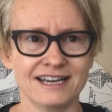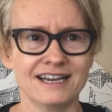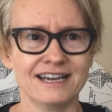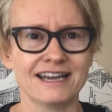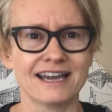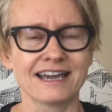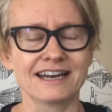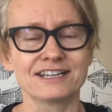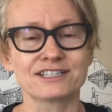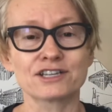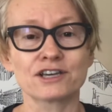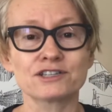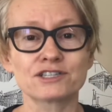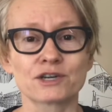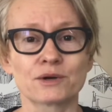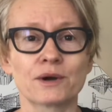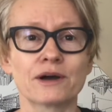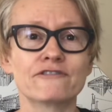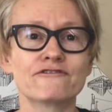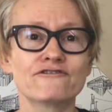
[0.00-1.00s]
And it's
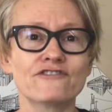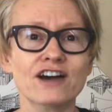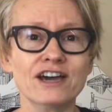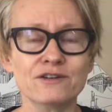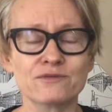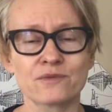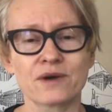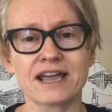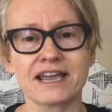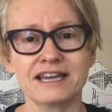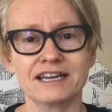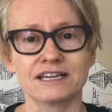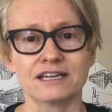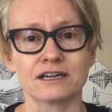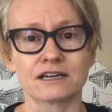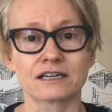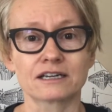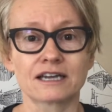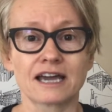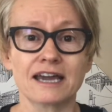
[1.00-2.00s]
also a fun way
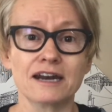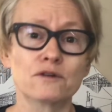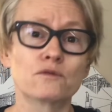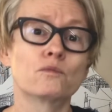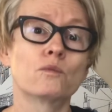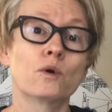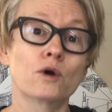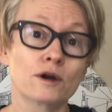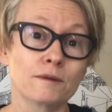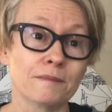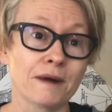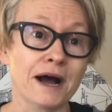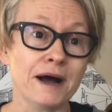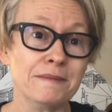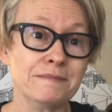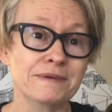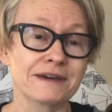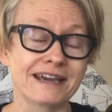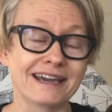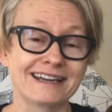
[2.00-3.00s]
to kind of warm up